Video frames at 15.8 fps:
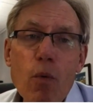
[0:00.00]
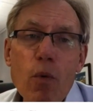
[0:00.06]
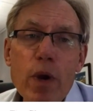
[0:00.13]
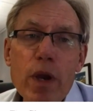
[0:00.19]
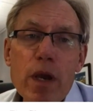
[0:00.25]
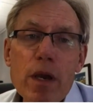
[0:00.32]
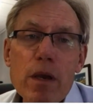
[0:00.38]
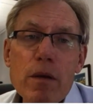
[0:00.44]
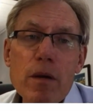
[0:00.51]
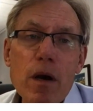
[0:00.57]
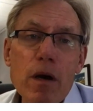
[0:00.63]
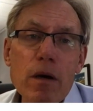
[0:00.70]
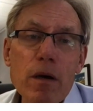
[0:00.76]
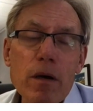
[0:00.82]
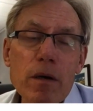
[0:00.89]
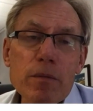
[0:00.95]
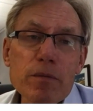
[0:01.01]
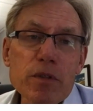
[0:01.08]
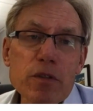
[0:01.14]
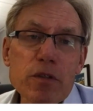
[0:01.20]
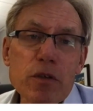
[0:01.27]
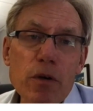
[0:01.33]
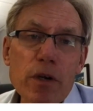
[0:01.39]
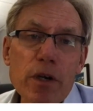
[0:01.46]
We
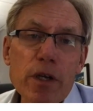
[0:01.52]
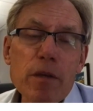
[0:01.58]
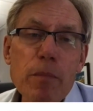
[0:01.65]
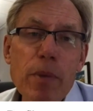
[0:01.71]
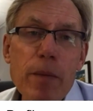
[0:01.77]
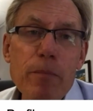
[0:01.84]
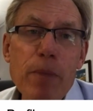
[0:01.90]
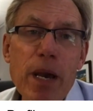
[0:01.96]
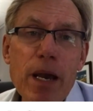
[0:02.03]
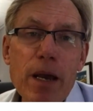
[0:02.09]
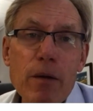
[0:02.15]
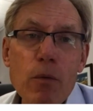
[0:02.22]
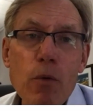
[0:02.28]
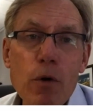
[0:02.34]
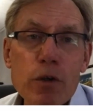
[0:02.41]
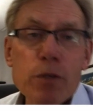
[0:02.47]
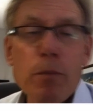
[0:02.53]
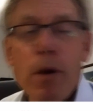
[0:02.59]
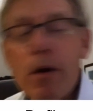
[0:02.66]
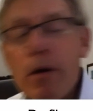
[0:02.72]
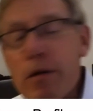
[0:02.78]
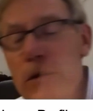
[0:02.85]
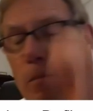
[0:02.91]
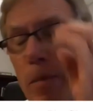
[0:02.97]
during the worst
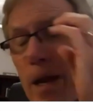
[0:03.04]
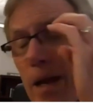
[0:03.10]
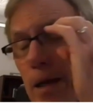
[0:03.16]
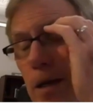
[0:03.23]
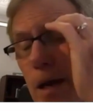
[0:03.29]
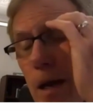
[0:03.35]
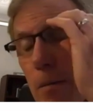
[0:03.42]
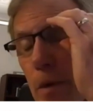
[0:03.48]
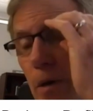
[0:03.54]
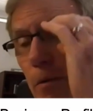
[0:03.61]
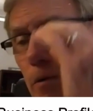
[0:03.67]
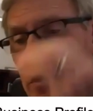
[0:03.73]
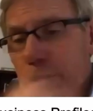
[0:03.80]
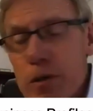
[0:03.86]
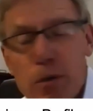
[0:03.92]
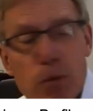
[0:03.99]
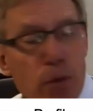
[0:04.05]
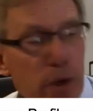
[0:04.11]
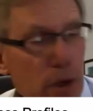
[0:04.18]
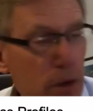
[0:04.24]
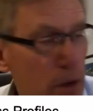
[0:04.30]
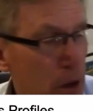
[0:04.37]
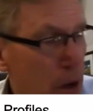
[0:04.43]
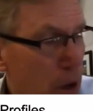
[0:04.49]
part of the pandemic, Richard,
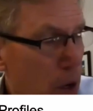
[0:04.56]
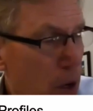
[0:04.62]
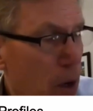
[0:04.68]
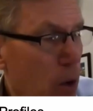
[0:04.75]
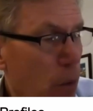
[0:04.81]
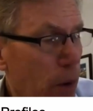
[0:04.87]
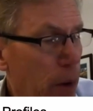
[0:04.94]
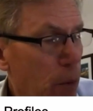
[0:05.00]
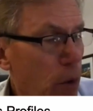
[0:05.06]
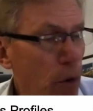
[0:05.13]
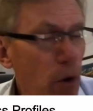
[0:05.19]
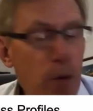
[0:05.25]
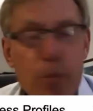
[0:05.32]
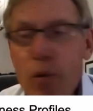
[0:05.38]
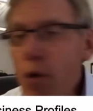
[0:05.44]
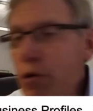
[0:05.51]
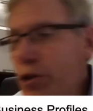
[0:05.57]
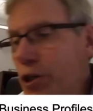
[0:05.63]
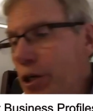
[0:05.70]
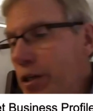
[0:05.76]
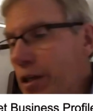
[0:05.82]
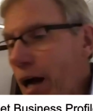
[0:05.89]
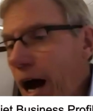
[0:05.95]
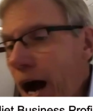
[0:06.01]
we were approaching the